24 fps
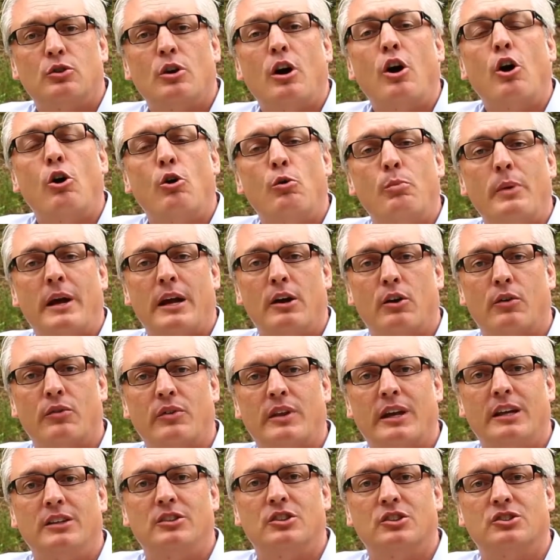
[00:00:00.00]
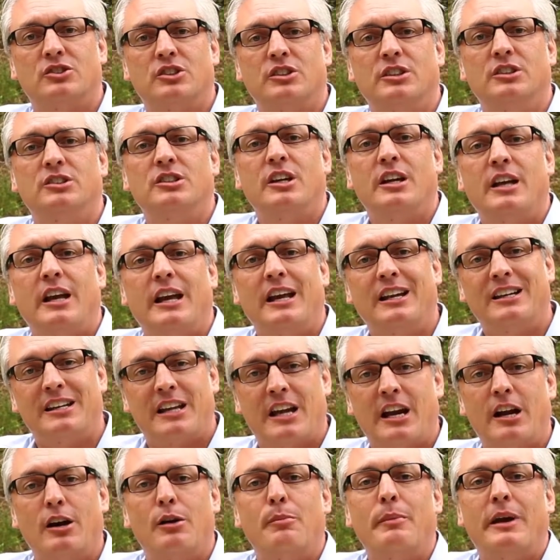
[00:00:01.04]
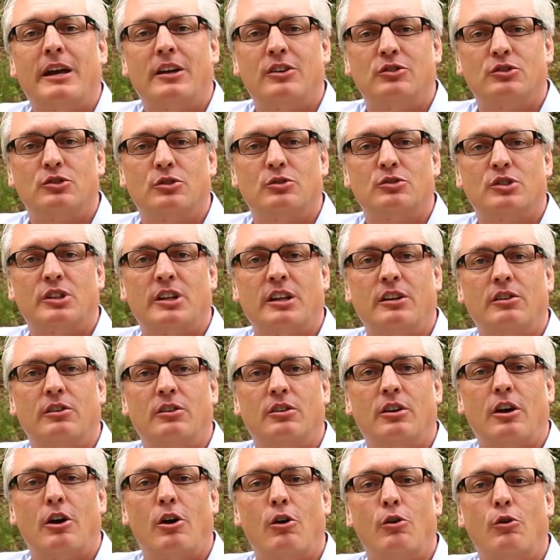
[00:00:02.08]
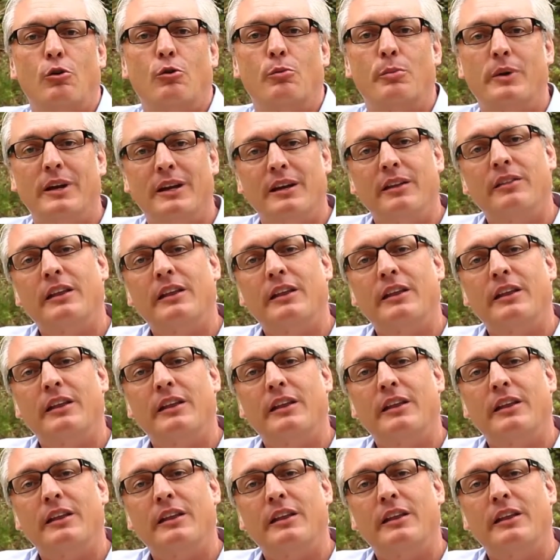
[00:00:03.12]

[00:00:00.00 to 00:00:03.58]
home health agencies and care managers that are in the home.